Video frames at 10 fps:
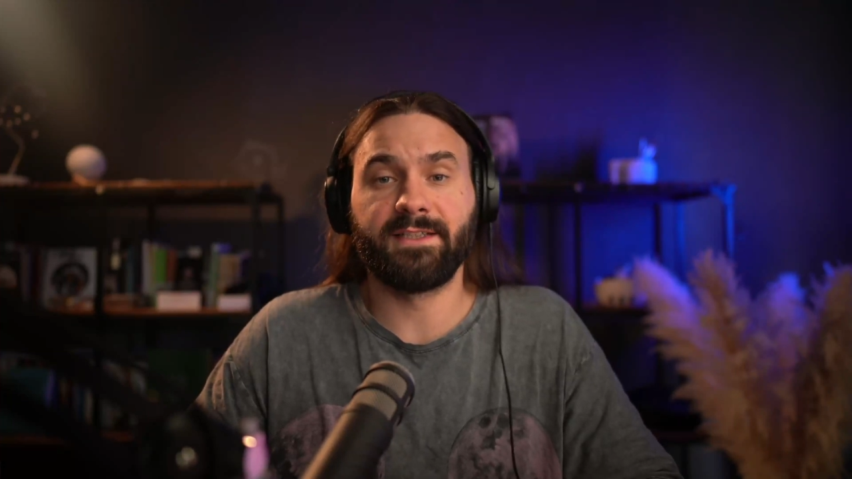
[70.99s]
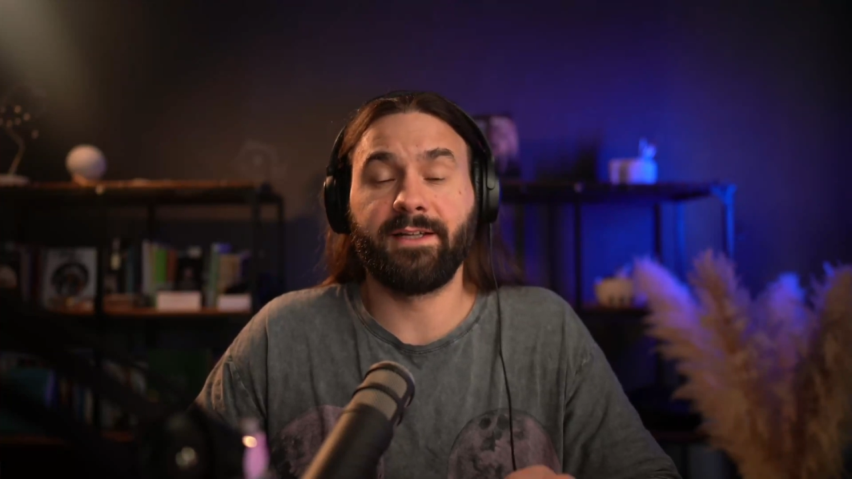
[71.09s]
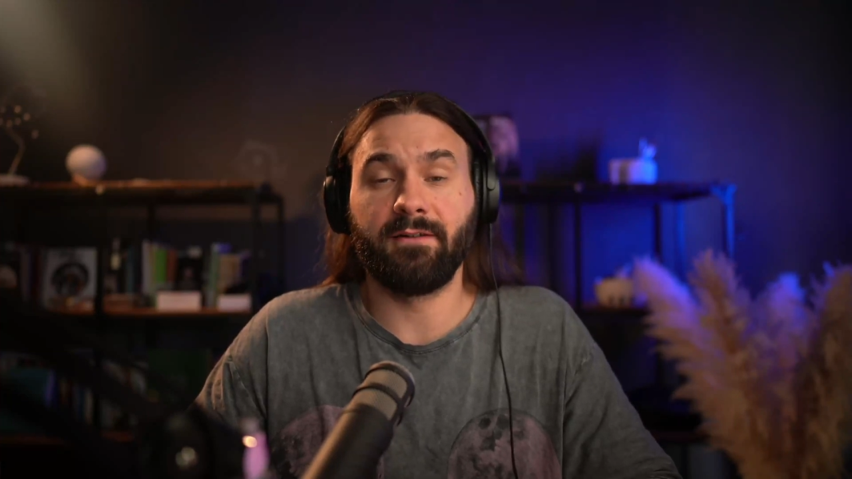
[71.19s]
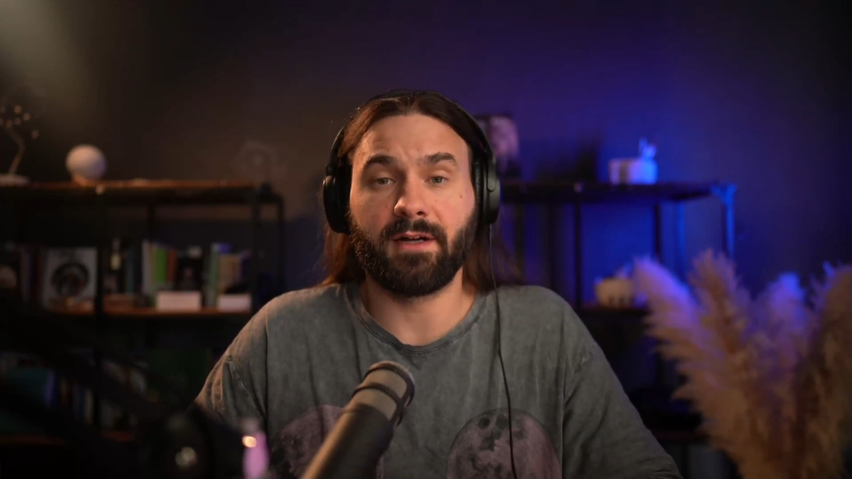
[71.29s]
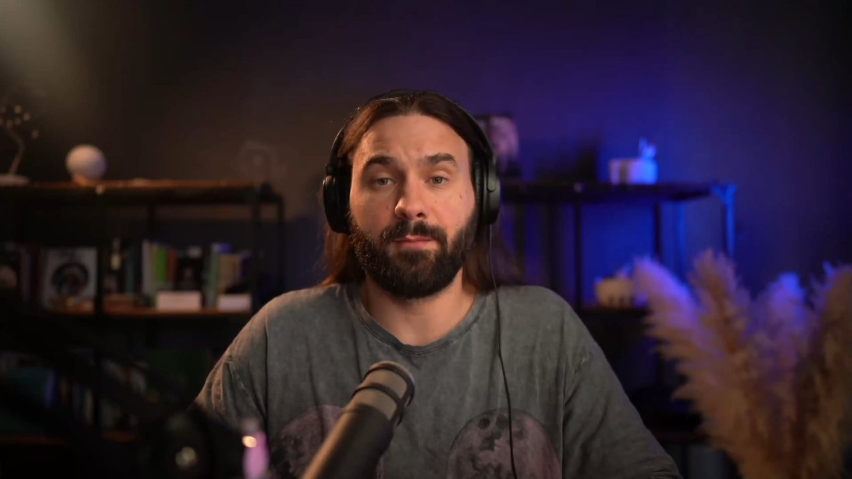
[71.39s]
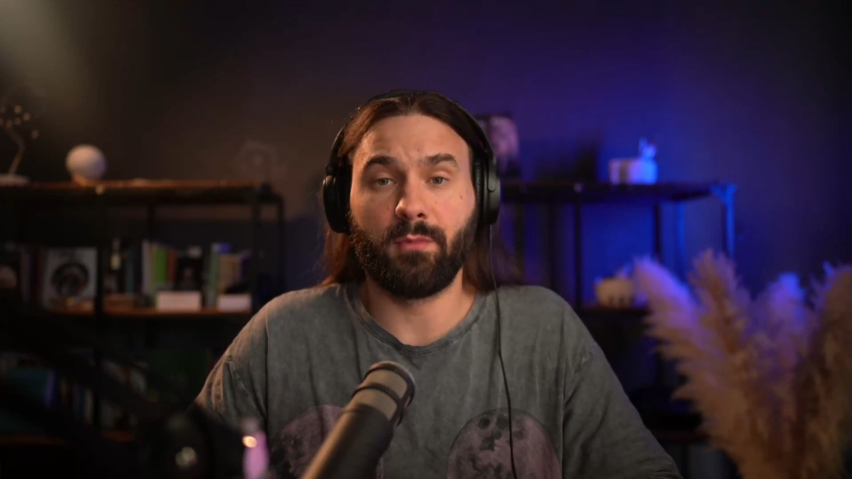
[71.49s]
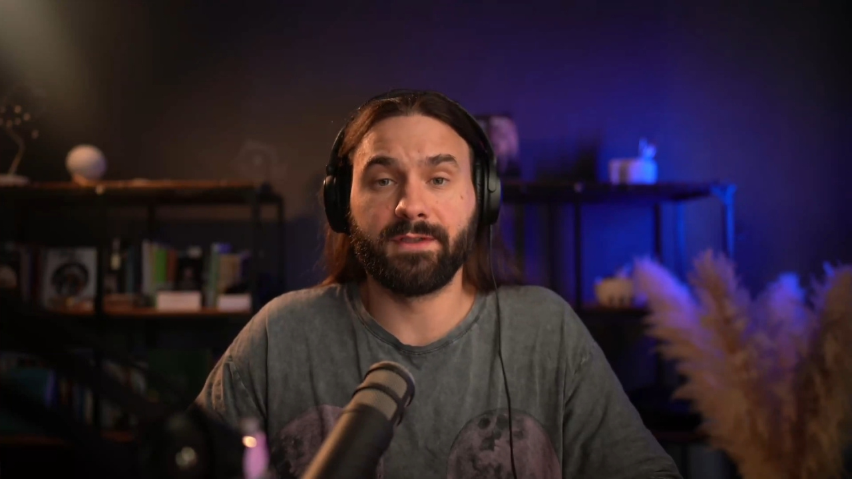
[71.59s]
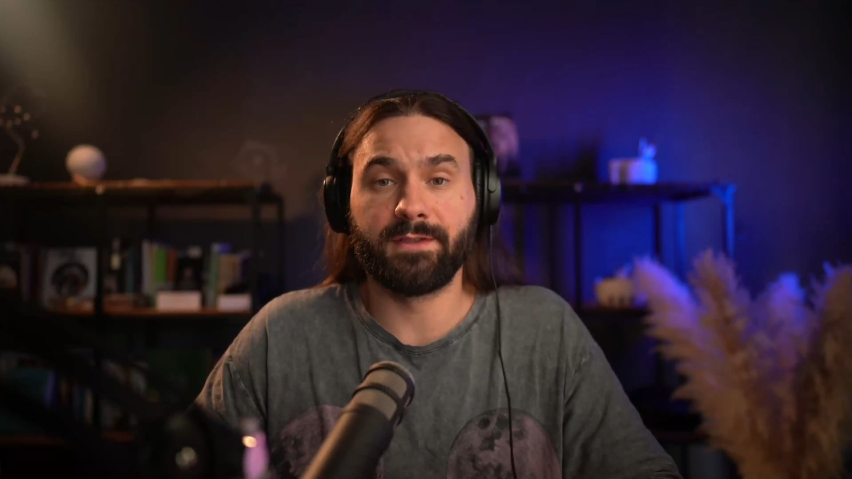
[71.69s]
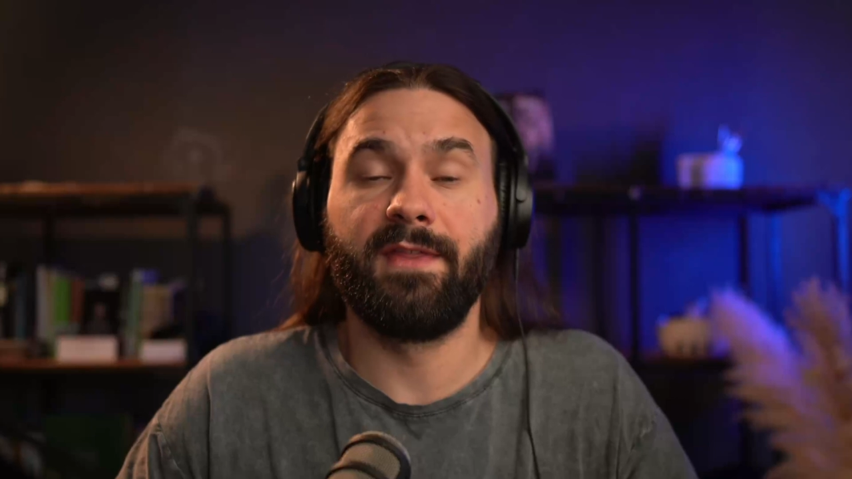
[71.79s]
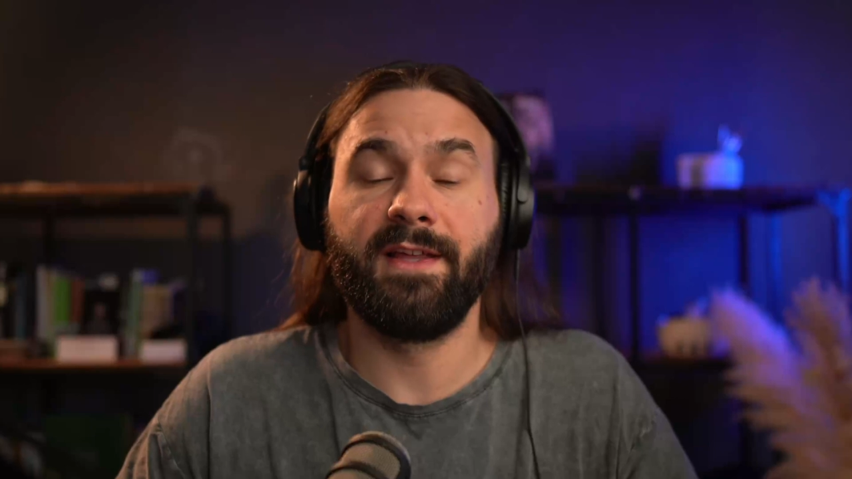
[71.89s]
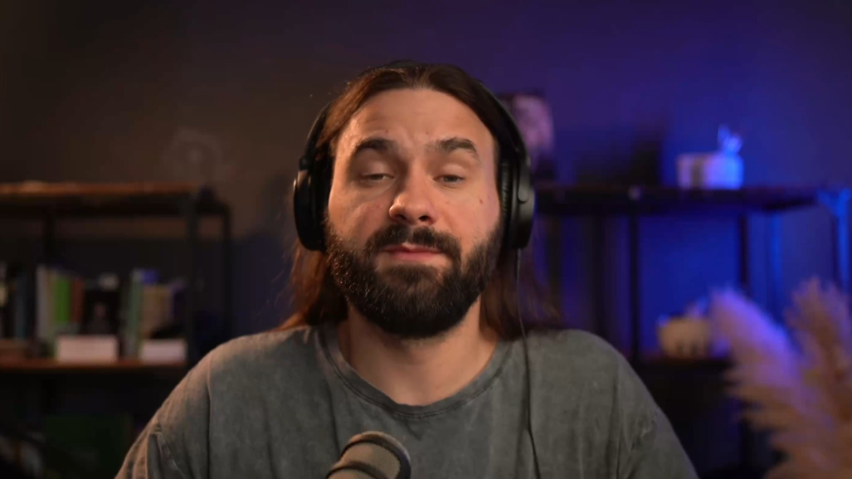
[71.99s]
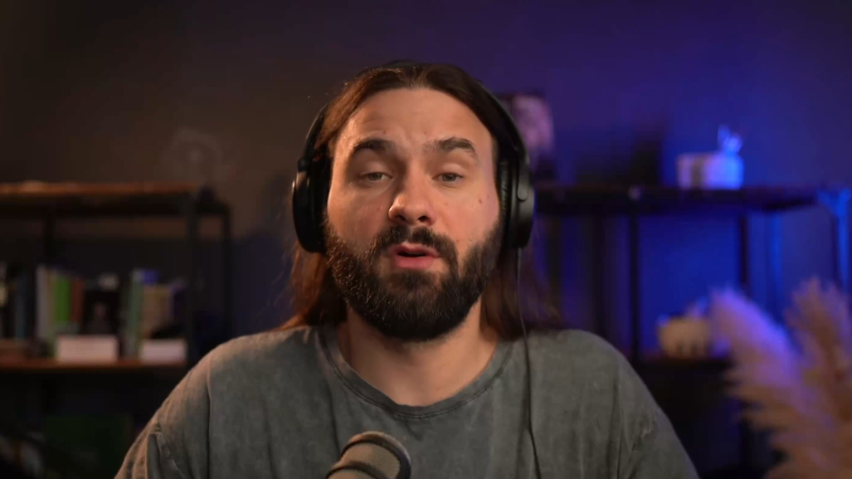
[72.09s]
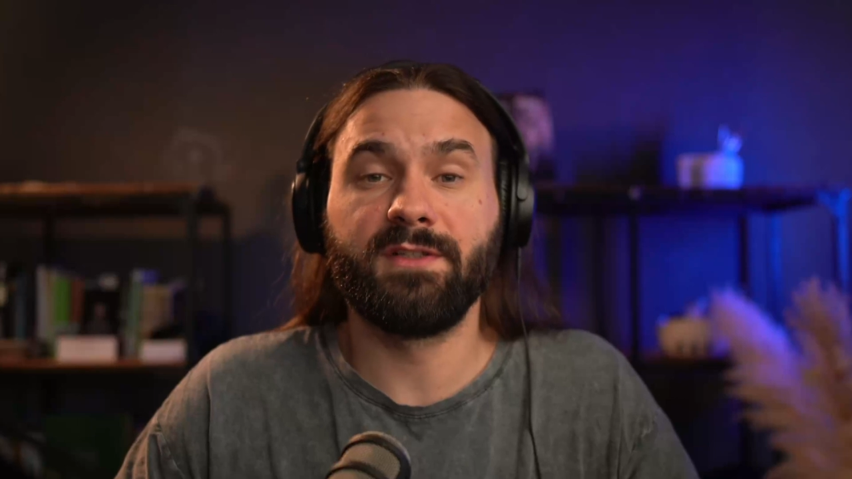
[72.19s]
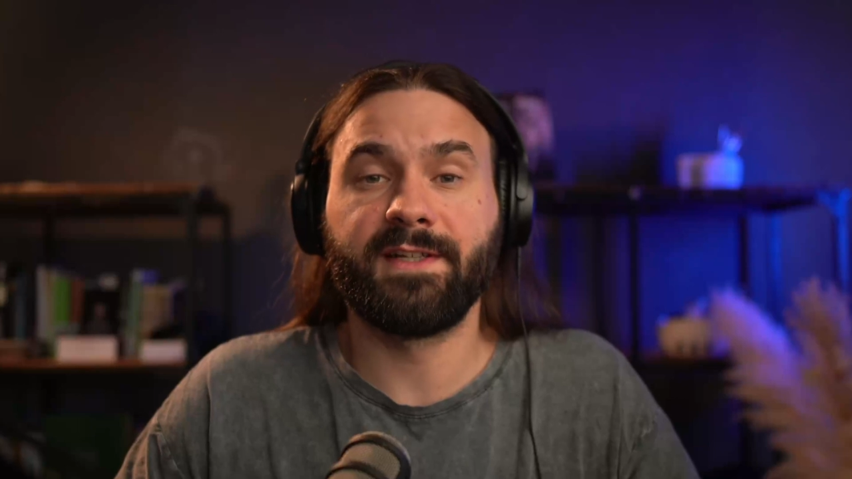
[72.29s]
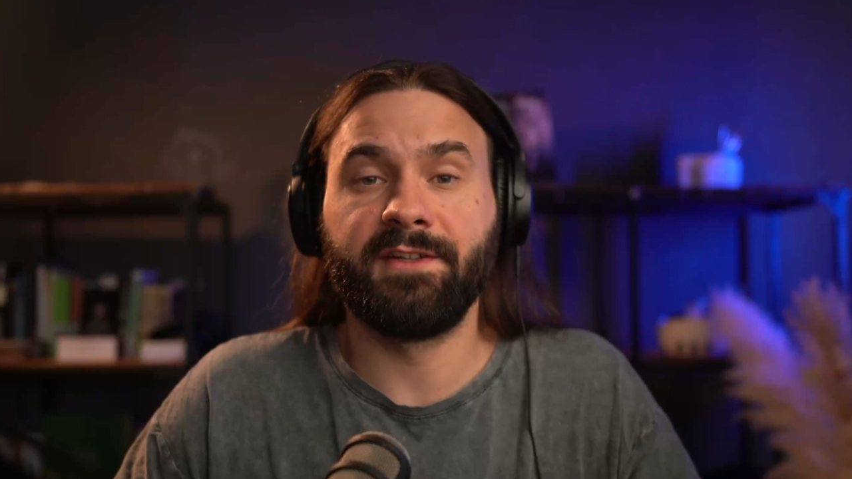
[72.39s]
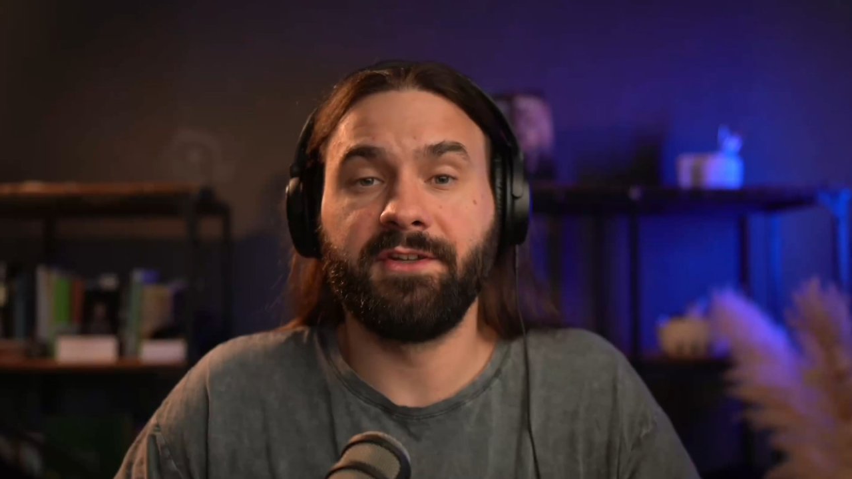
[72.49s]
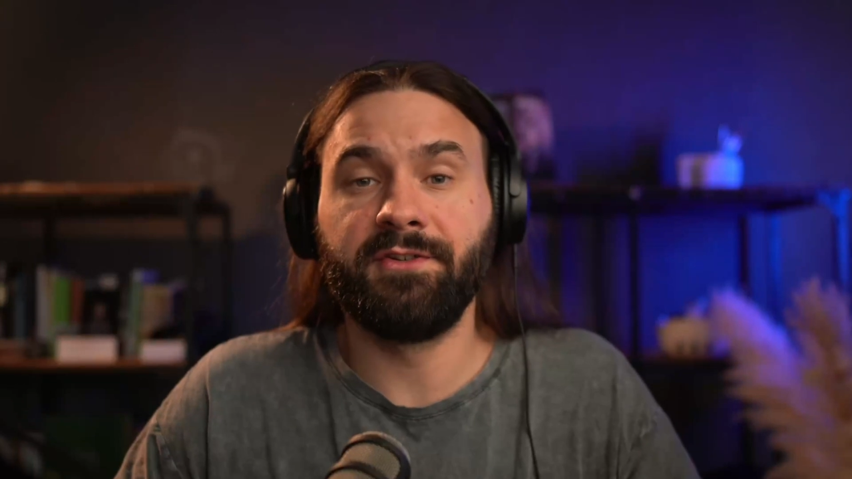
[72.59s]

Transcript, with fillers: Telegram bots. These bots can